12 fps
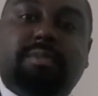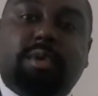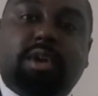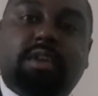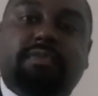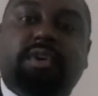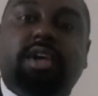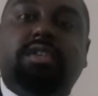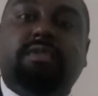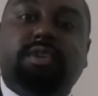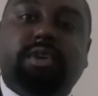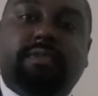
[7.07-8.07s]
One of the first
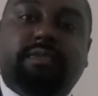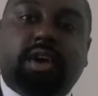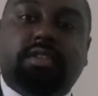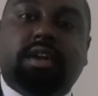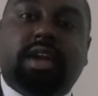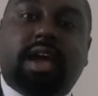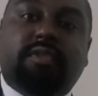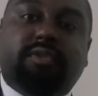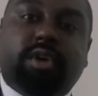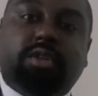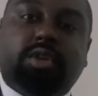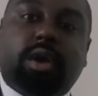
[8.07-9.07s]
to view, first to like,
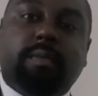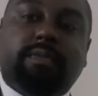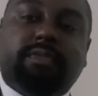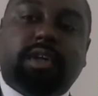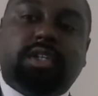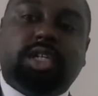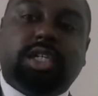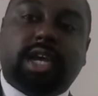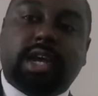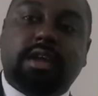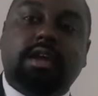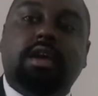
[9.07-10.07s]
first to comment, first to
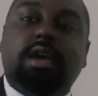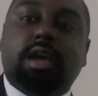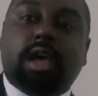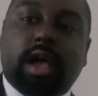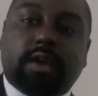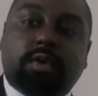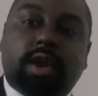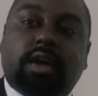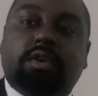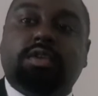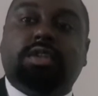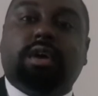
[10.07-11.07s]
share, and all that
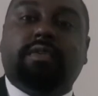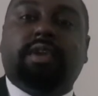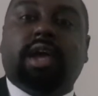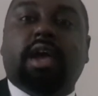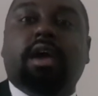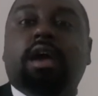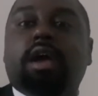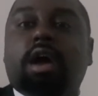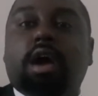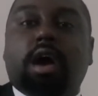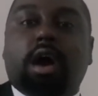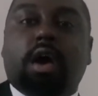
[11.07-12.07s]
good stuff there.
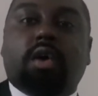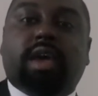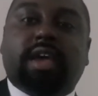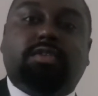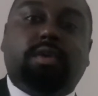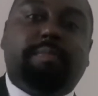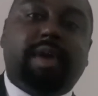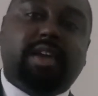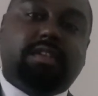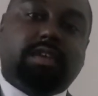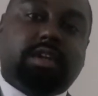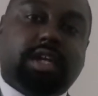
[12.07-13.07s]
Okay, so
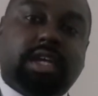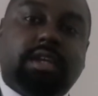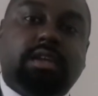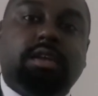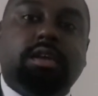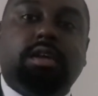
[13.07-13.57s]
basically,